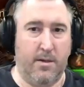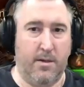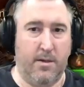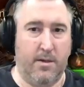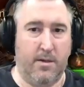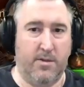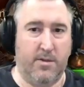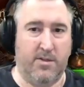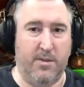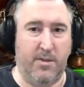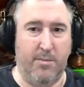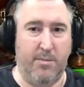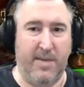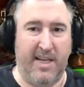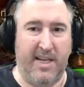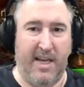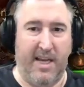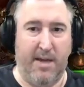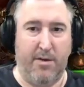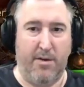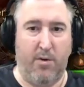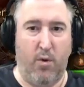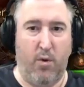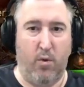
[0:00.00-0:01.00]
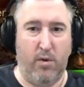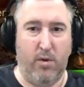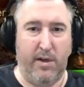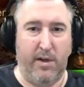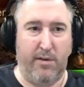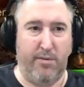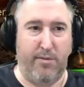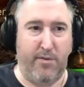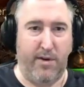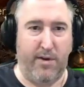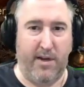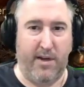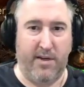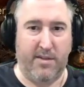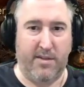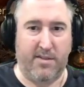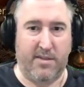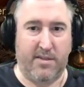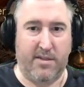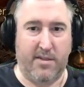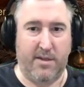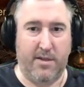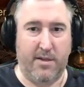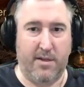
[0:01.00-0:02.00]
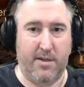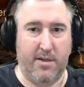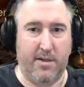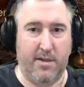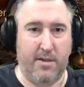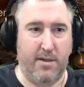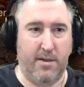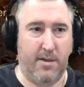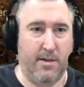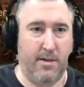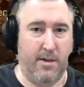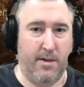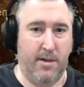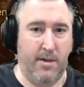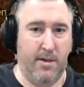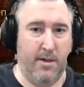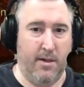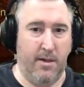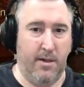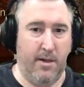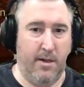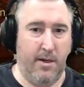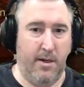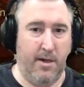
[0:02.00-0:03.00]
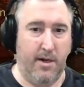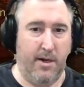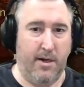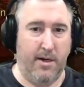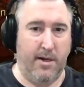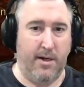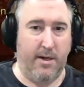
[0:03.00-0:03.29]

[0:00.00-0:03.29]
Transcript: Somebody had Holy Freeze. Alright.